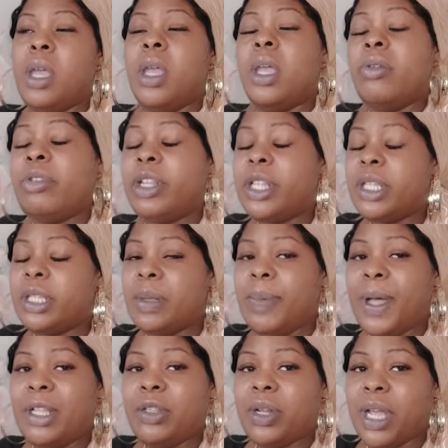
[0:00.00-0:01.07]
It really does
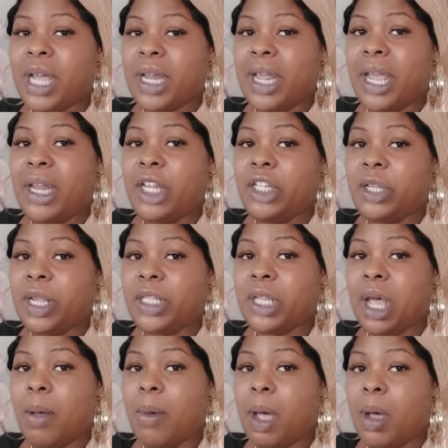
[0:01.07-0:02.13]
depend on the kind of energy that's
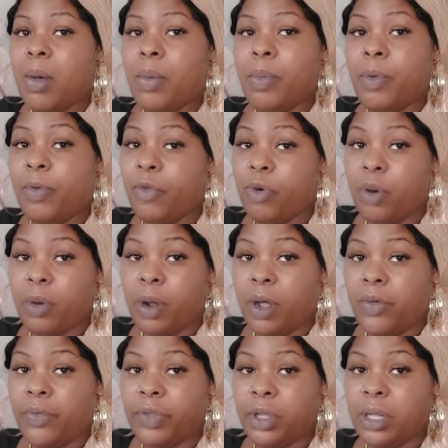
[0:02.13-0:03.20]
come out before and
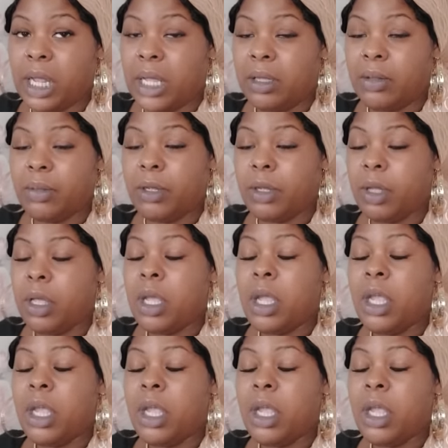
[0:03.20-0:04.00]
after, like, you know,